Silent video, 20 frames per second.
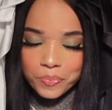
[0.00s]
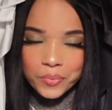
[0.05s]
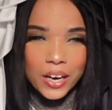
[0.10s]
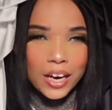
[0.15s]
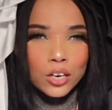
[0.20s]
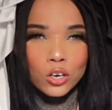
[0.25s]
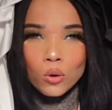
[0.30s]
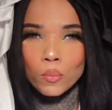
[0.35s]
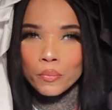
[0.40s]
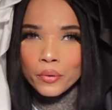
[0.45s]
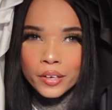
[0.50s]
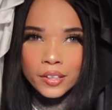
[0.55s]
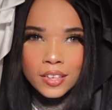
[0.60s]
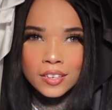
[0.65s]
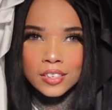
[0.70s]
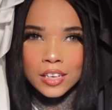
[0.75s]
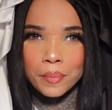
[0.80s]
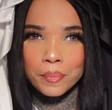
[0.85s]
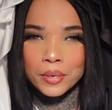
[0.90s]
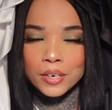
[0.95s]
I don't bring
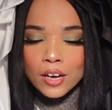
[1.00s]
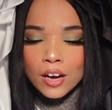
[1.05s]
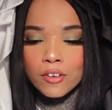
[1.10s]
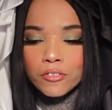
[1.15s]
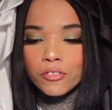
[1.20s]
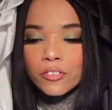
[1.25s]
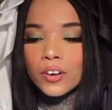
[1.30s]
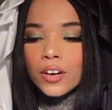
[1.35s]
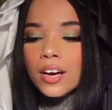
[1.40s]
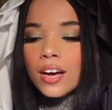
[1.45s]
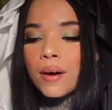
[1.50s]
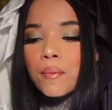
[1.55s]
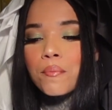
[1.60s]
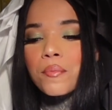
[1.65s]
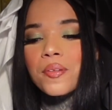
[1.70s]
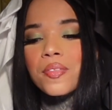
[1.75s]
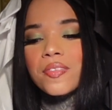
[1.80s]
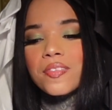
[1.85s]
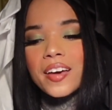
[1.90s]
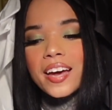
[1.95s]
this up enough.
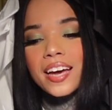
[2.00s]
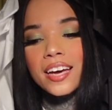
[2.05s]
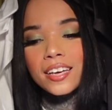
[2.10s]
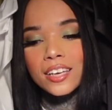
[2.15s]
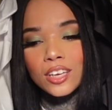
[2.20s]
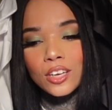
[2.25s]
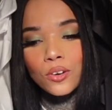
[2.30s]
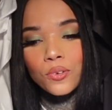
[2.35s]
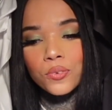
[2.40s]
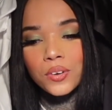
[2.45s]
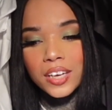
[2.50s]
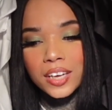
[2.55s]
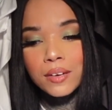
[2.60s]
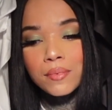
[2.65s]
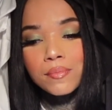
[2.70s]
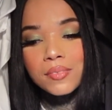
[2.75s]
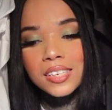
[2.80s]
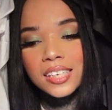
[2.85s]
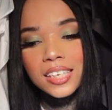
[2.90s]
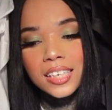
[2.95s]
But thank you,
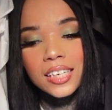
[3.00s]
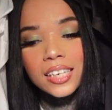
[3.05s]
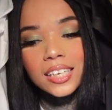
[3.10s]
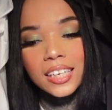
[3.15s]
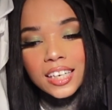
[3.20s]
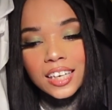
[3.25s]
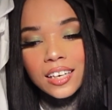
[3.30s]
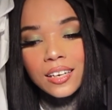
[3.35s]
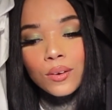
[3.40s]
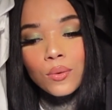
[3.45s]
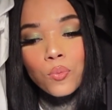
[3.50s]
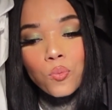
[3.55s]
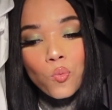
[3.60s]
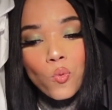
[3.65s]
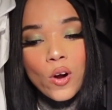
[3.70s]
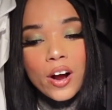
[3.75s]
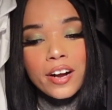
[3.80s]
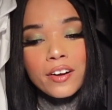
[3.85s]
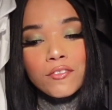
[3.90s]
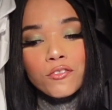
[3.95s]

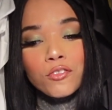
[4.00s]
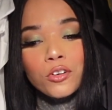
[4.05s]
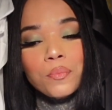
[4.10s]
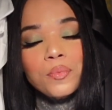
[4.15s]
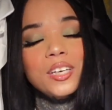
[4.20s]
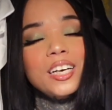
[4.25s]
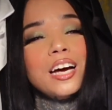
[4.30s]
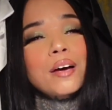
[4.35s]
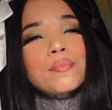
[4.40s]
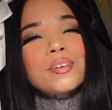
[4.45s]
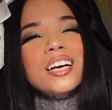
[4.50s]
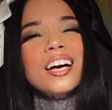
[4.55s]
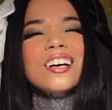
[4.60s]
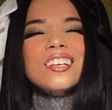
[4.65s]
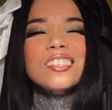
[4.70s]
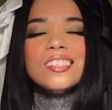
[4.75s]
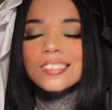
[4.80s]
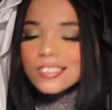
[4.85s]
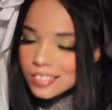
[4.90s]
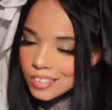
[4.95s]
MDE1, for becoming a
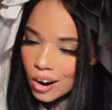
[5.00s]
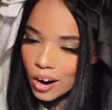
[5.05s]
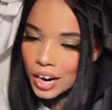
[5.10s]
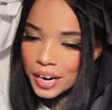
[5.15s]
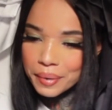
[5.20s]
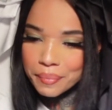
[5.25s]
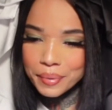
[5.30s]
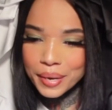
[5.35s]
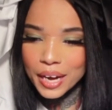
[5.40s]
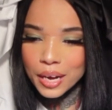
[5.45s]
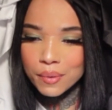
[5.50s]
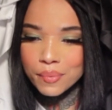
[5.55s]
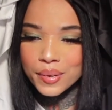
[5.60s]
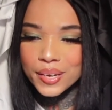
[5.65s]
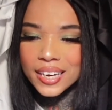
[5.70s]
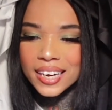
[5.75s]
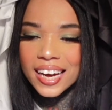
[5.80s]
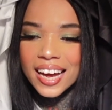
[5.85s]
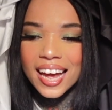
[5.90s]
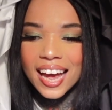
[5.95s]
star
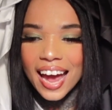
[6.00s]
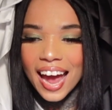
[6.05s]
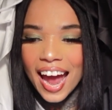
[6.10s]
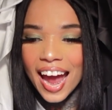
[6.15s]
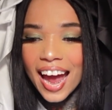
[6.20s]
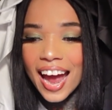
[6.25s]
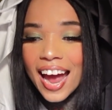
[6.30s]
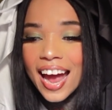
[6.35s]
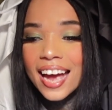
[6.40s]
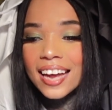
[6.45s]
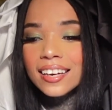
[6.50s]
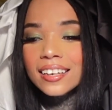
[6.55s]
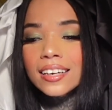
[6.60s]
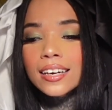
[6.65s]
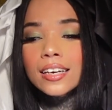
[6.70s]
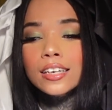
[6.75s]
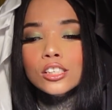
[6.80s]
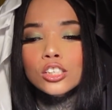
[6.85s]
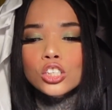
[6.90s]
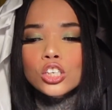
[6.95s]
baby, and
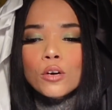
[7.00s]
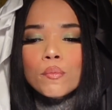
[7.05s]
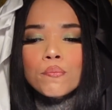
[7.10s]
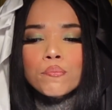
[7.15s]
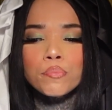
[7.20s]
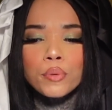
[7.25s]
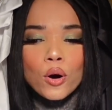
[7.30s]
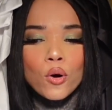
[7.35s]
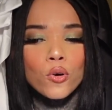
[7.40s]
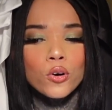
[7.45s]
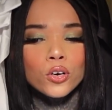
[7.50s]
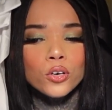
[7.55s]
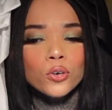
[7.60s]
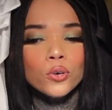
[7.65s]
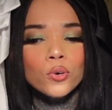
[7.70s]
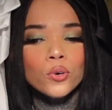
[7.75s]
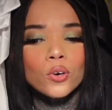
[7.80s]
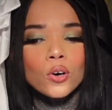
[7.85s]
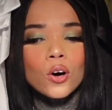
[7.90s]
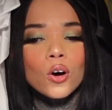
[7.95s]

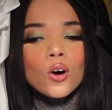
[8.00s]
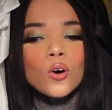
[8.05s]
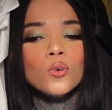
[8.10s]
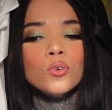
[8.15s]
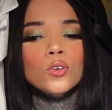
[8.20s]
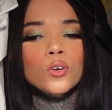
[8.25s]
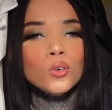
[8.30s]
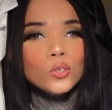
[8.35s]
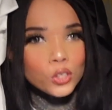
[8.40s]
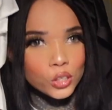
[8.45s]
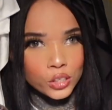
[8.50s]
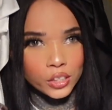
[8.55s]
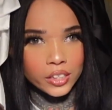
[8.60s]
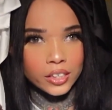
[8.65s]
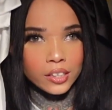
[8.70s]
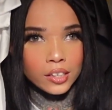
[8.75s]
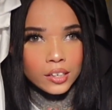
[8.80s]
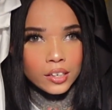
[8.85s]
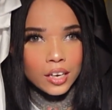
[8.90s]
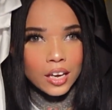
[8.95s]
Chibogu
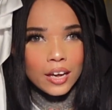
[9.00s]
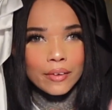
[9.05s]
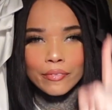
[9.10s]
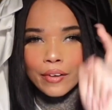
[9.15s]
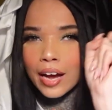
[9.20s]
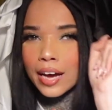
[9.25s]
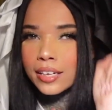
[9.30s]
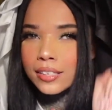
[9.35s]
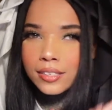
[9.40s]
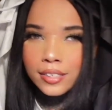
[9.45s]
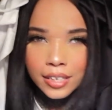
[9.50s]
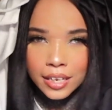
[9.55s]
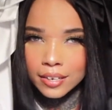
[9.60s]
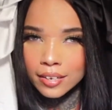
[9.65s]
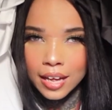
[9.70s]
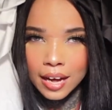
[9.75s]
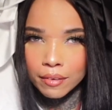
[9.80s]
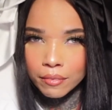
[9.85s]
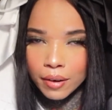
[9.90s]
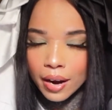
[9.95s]
Onochi. If I said
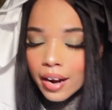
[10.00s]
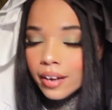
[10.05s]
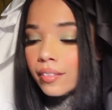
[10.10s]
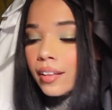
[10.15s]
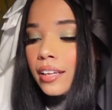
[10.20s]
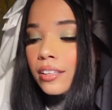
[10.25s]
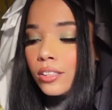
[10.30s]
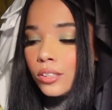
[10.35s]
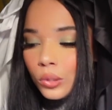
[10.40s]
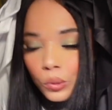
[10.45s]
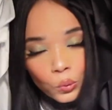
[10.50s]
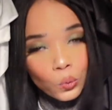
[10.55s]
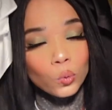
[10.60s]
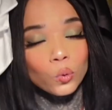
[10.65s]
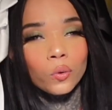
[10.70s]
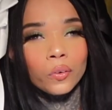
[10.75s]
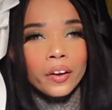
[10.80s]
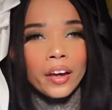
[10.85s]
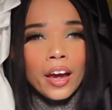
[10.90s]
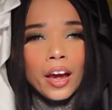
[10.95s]
that right, that's a
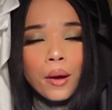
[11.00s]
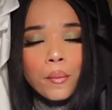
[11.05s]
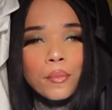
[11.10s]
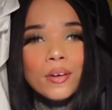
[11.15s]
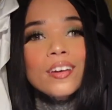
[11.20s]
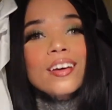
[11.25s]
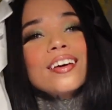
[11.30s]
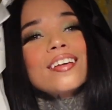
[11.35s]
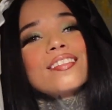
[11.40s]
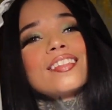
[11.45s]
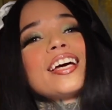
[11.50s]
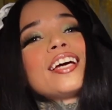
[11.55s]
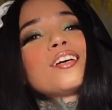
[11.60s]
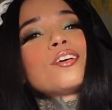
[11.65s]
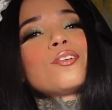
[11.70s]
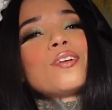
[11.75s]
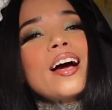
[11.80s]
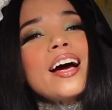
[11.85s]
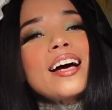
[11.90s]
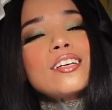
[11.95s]
cool name. Thank
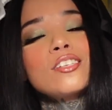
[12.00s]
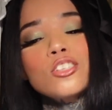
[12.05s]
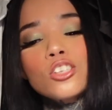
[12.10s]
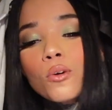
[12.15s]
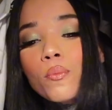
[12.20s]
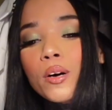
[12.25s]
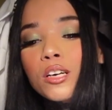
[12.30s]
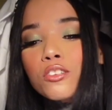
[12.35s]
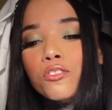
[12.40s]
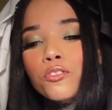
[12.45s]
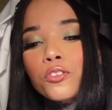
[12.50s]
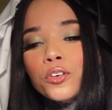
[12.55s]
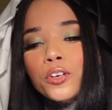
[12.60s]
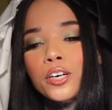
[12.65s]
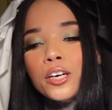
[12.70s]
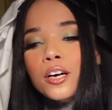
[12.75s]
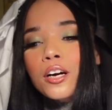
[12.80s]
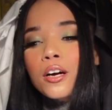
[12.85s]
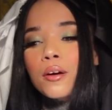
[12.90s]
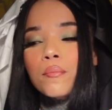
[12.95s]
you guys so much
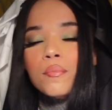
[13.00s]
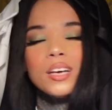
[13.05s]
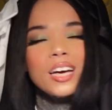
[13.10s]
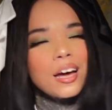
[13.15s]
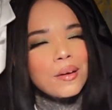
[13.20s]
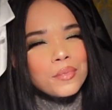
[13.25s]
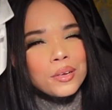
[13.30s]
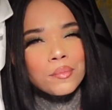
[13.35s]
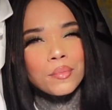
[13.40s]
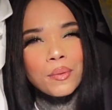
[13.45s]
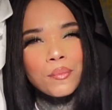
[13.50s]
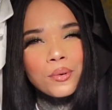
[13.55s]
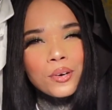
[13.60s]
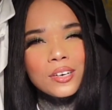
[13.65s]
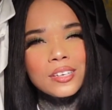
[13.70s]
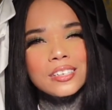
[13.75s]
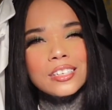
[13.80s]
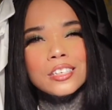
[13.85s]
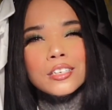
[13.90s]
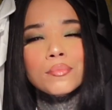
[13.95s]
for becoming
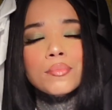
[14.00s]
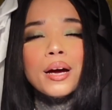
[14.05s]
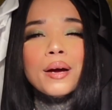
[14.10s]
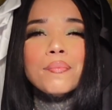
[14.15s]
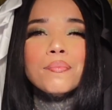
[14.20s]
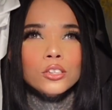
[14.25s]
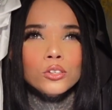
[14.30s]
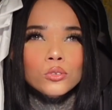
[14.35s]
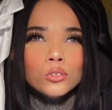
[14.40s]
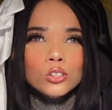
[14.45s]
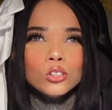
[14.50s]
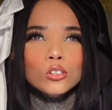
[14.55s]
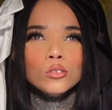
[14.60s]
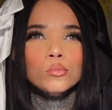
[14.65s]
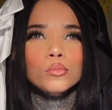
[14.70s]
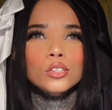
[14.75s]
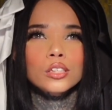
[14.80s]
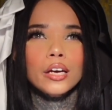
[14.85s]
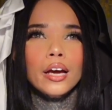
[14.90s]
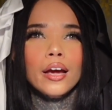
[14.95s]
members to my YouTube
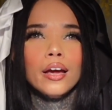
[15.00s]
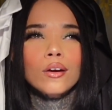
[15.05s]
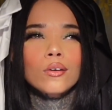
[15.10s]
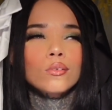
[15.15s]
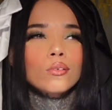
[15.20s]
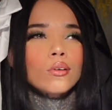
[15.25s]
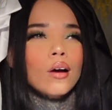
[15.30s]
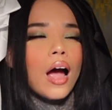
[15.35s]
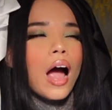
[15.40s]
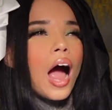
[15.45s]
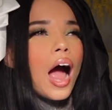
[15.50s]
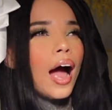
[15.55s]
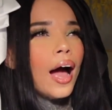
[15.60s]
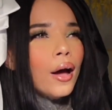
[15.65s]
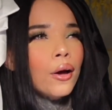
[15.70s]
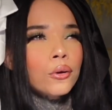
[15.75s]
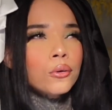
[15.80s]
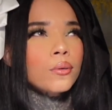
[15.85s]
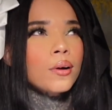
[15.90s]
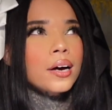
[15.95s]
channel.
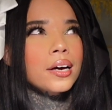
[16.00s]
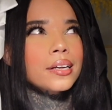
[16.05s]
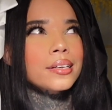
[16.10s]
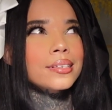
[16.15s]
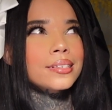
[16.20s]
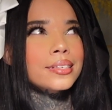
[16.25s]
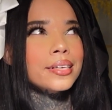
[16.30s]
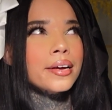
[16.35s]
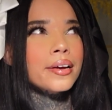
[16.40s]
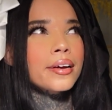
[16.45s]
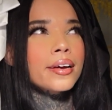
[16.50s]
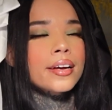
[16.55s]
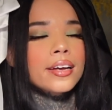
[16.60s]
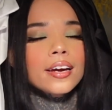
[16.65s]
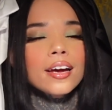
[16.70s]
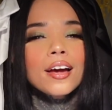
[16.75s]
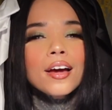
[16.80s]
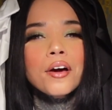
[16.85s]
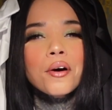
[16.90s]
How do I say it?